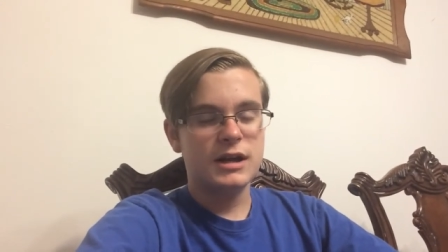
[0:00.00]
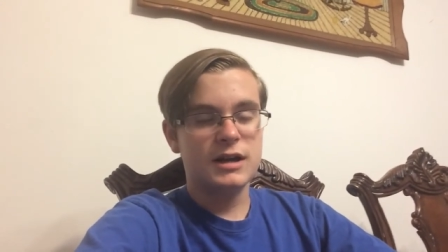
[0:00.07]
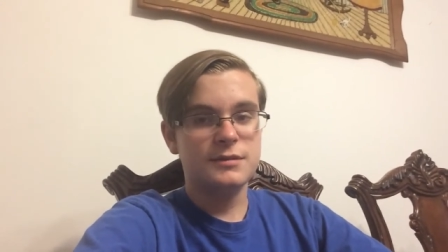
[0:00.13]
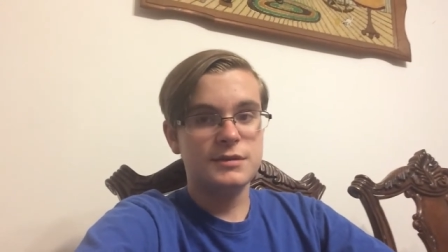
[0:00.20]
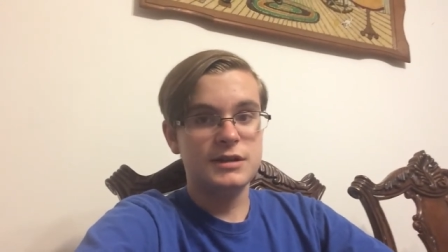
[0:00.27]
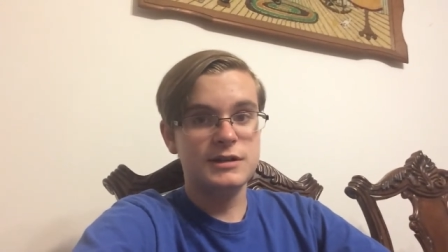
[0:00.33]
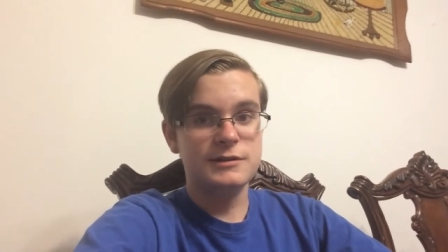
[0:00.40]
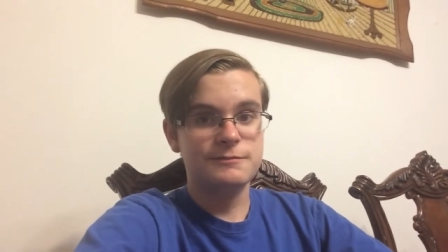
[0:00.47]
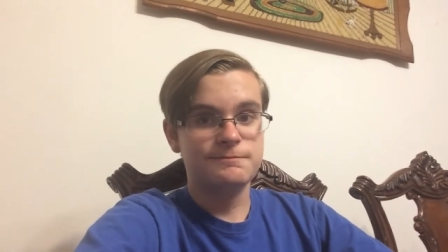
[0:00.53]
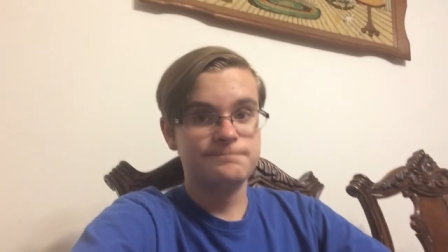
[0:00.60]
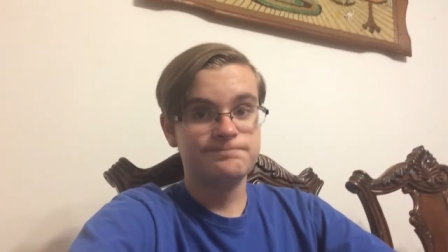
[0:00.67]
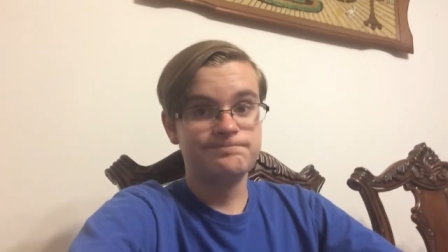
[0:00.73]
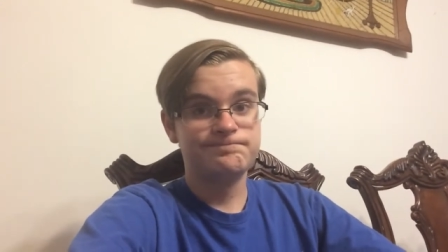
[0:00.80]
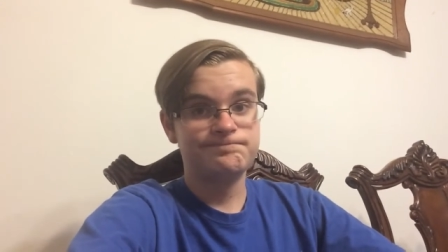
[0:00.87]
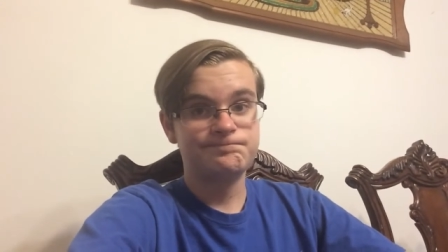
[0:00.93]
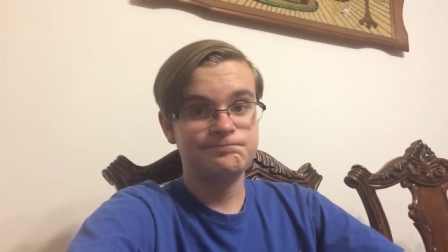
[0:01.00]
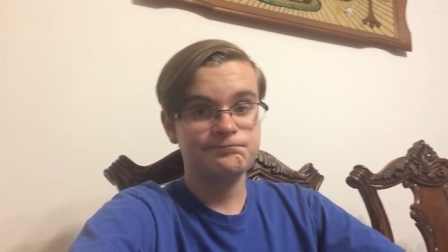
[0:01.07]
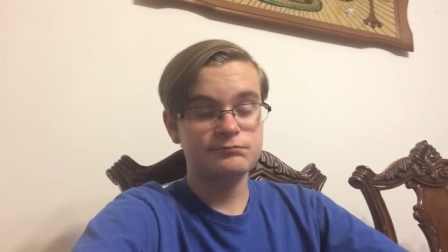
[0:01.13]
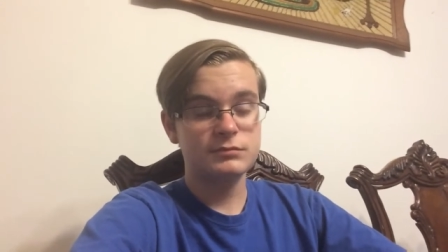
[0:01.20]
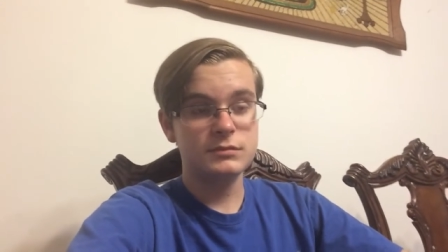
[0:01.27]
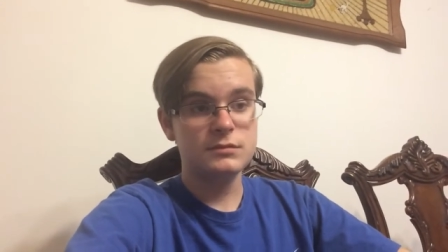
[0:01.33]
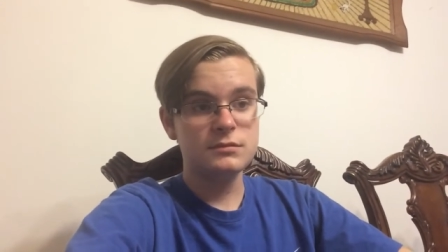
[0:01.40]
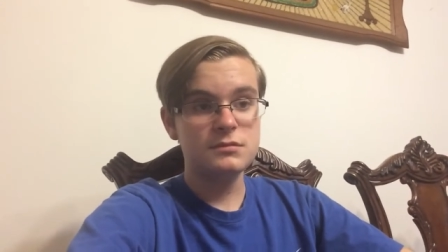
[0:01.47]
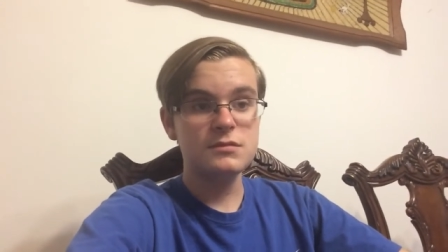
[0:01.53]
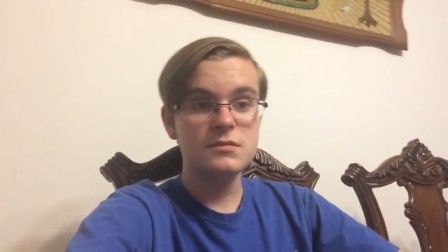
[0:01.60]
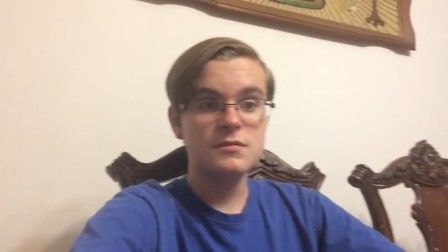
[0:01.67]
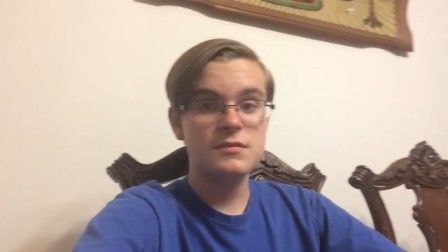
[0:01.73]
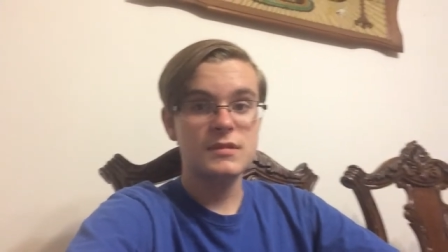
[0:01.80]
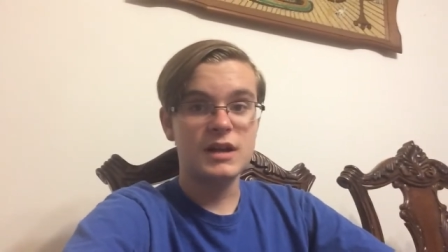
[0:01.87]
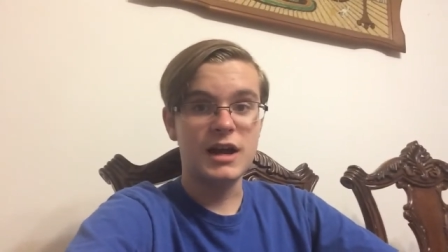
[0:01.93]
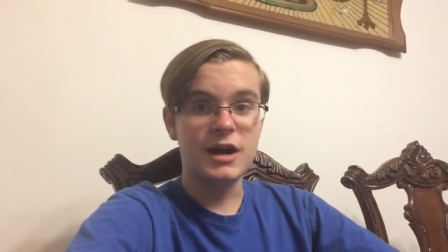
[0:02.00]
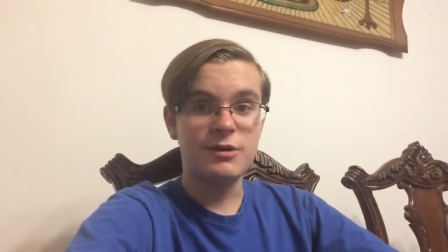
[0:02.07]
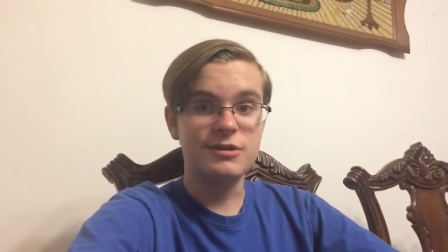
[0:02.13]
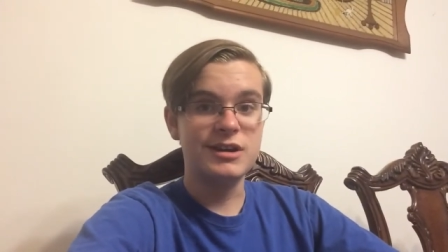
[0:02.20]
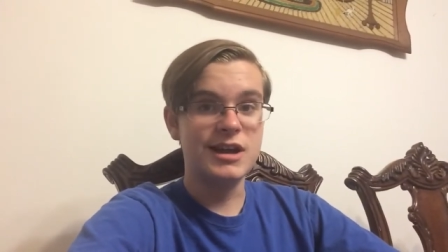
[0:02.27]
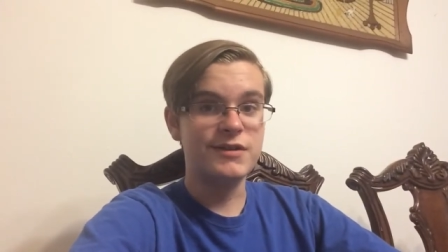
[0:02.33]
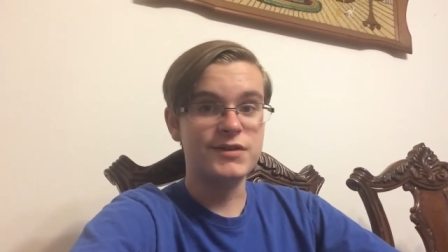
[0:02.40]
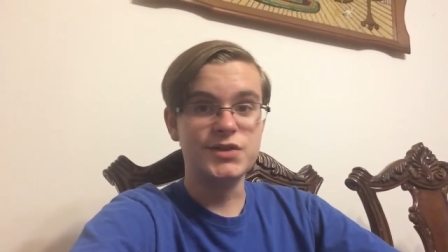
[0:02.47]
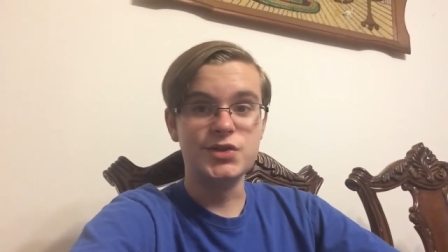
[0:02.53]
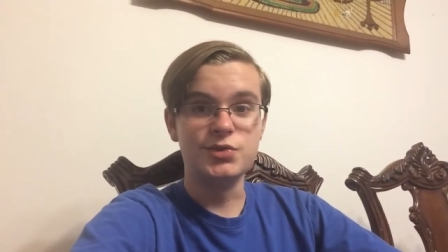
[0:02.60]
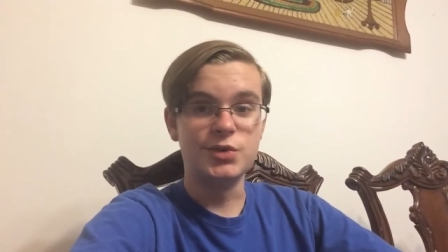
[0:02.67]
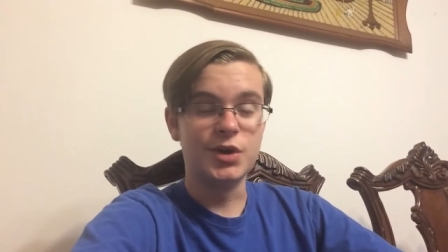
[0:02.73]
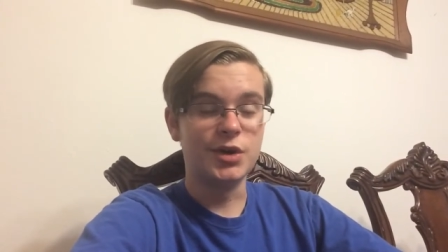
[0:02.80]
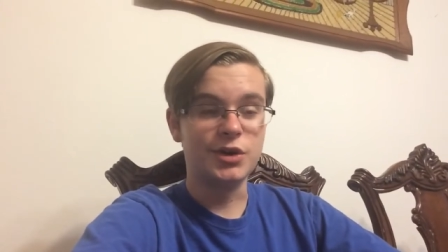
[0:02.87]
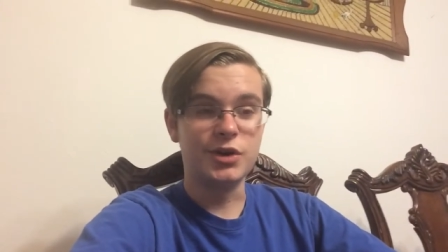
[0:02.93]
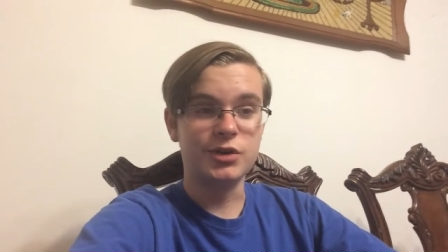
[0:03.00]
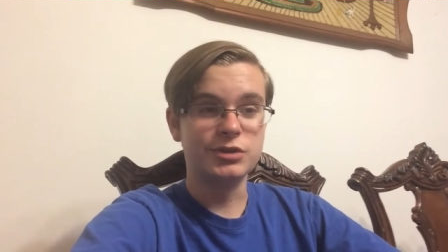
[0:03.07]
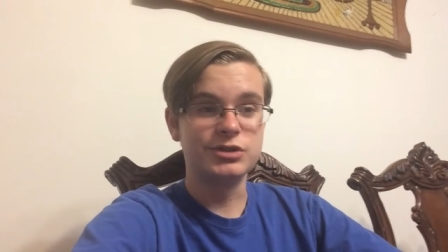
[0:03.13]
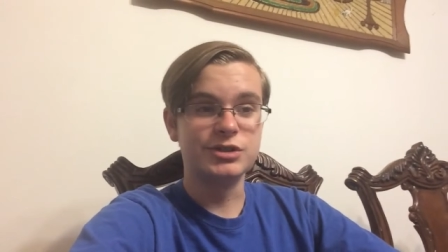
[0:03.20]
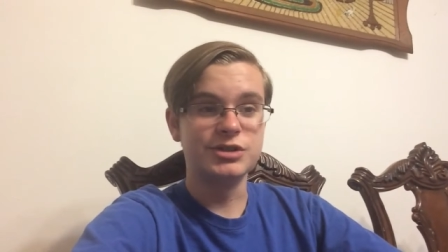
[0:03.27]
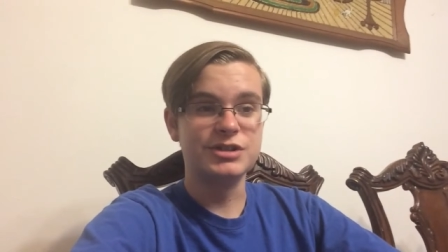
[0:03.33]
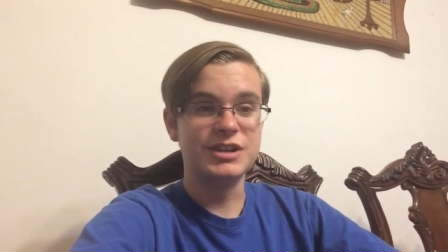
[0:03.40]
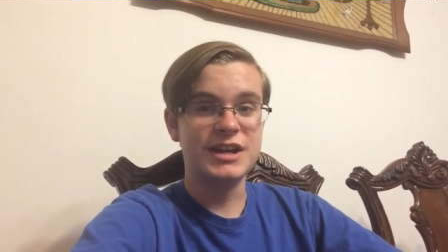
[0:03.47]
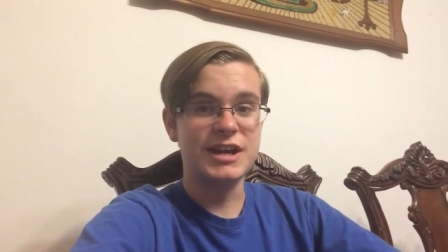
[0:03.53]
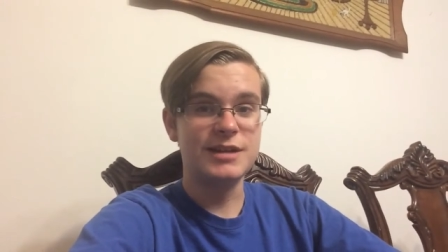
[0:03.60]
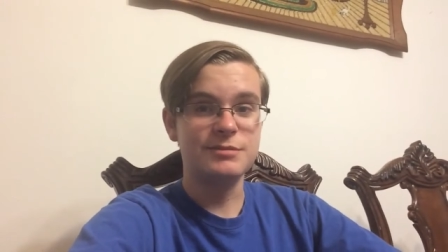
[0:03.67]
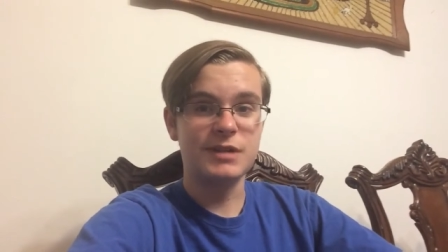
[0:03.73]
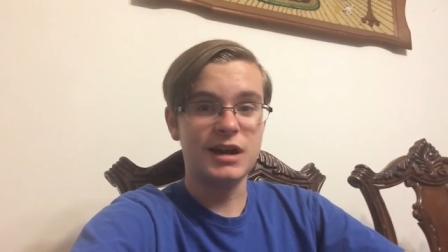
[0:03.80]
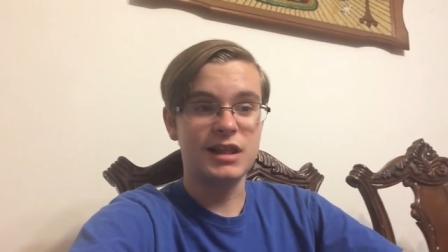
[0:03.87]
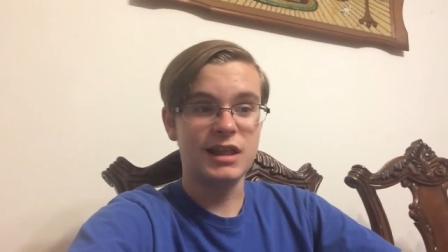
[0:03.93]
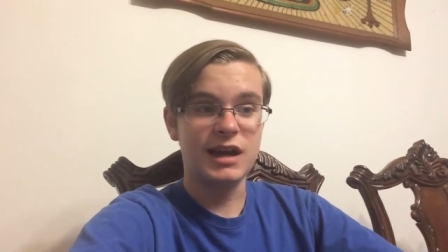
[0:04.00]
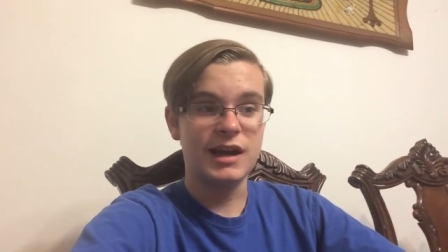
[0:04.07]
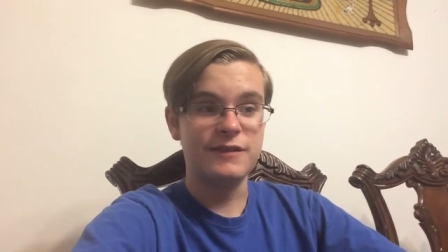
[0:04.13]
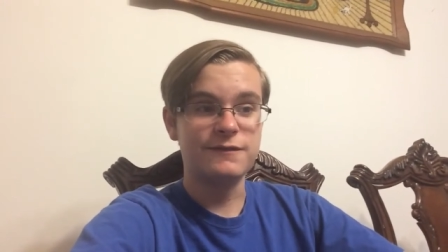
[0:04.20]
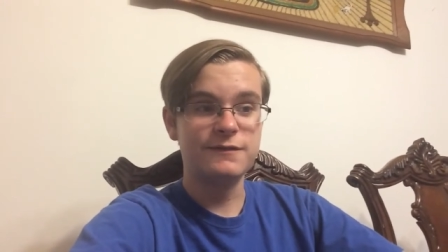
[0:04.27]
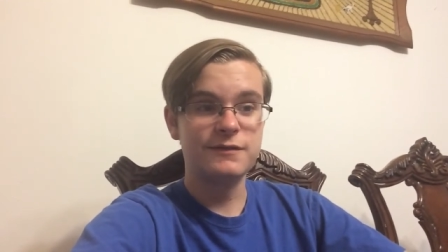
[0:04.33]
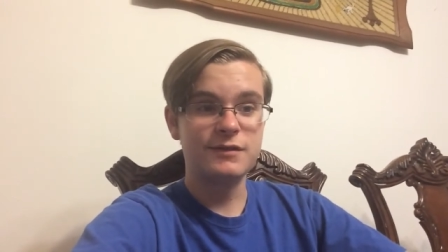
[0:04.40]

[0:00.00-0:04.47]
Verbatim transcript: I mean, I would never do roller coasters in my life.